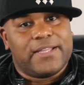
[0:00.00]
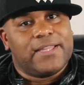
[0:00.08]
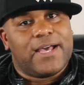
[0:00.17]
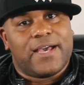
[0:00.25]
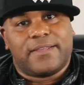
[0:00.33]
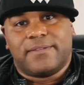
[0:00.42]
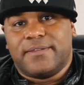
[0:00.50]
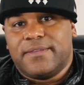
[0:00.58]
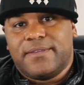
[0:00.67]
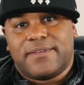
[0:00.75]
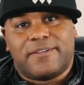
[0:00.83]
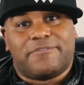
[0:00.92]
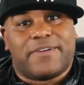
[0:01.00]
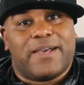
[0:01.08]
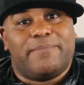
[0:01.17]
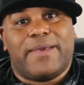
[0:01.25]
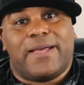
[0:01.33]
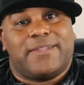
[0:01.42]
line and a
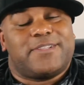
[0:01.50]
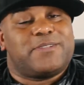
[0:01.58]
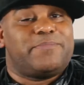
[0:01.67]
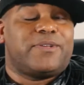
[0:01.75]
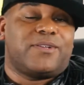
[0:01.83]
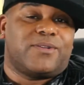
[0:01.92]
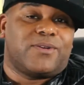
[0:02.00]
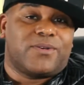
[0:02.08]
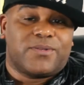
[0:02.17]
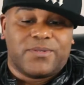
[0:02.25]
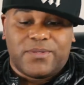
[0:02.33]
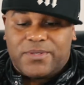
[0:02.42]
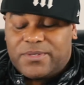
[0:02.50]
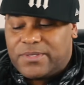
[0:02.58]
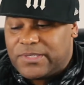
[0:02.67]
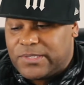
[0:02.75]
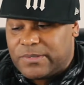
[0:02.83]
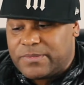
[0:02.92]
fine balance, depending on,
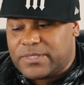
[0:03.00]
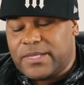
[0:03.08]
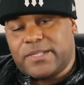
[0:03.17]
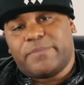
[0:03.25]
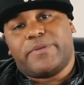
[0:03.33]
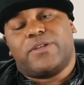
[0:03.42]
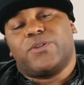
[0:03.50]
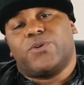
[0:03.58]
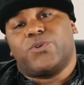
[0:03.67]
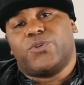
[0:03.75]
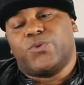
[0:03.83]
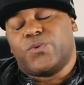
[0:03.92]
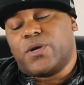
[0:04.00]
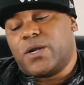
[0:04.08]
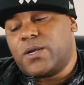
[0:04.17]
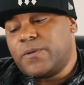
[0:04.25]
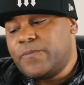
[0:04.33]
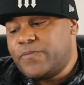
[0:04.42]
depending on who you
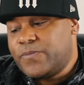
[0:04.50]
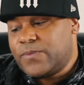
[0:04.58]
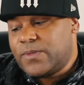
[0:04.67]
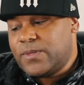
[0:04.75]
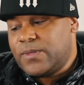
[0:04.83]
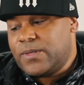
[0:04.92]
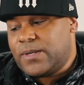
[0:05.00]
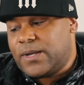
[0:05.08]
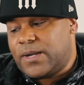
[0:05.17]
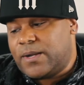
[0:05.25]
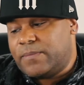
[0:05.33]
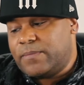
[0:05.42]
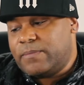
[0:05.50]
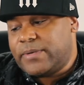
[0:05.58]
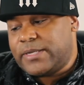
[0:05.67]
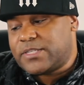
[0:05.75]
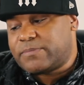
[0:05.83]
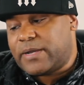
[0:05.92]
are.
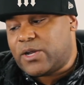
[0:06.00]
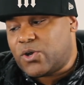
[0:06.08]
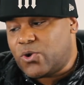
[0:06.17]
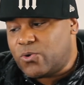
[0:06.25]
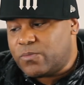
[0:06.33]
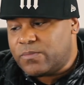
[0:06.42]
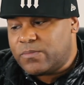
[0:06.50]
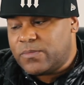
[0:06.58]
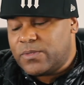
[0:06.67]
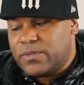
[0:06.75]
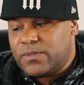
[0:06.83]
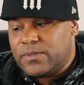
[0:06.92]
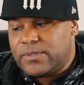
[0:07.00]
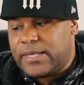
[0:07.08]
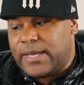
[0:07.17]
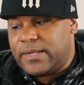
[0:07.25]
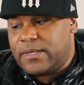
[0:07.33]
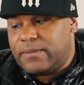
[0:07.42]
But it's my hope
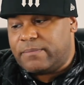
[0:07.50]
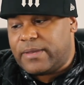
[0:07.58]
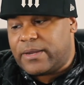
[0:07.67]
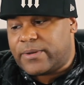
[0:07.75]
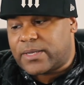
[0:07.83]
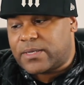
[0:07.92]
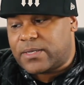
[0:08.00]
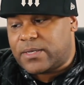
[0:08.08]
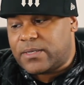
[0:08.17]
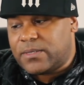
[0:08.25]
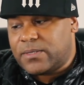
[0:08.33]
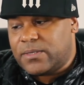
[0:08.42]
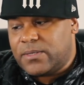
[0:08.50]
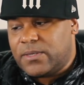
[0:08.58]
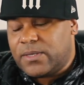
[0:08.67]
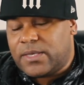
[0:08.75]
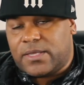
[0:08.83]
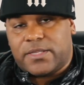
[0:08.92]
that America
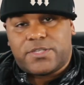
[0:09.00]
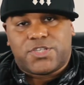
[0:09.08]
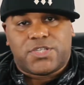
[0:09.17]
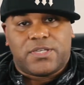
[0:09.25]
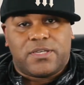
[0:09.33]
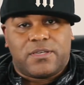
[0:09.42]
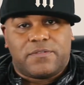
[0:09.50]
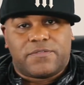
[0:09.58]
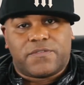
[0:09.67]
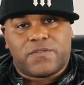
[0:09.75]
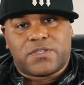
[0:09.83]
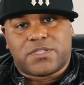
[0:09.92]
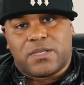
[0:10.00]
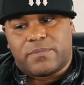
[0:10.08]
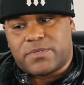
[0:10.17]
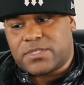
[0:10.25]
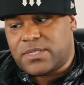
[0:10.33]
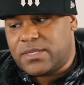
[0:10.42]
can achieve
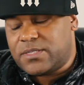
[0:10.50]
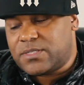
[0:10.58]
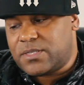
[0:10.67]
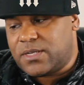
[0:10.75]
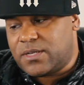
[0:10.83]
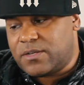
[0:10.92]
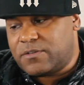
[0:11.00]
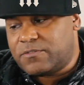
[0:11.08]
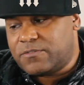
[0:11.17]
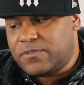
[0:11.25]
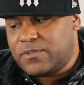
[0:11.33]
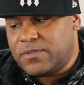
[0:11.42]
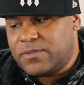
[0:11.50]
some sense of